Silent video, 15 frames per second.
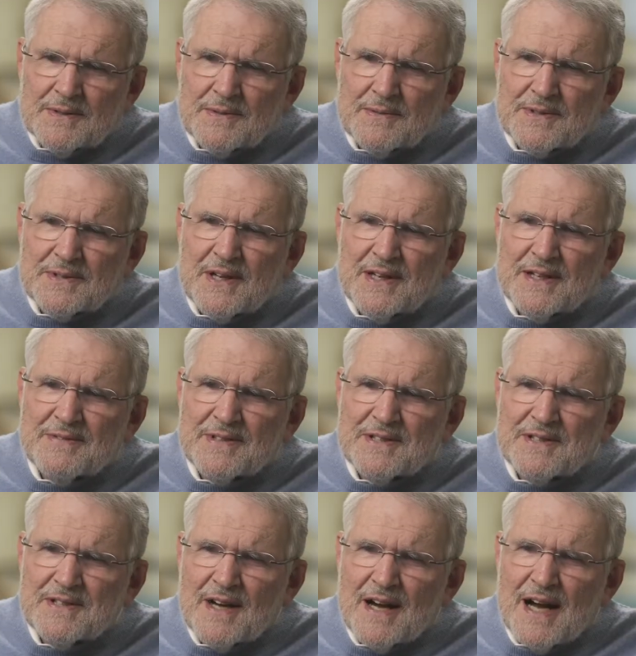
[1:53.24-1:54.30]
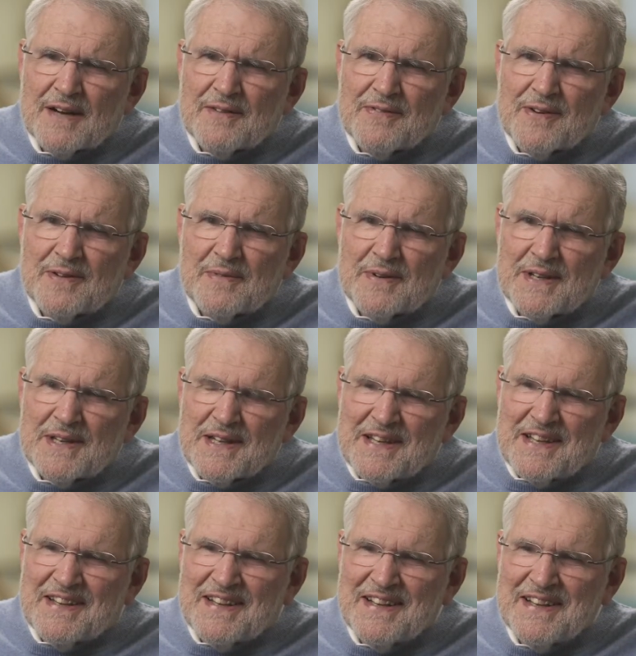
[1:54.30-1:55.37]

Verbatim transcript: which was kind of a shock for me,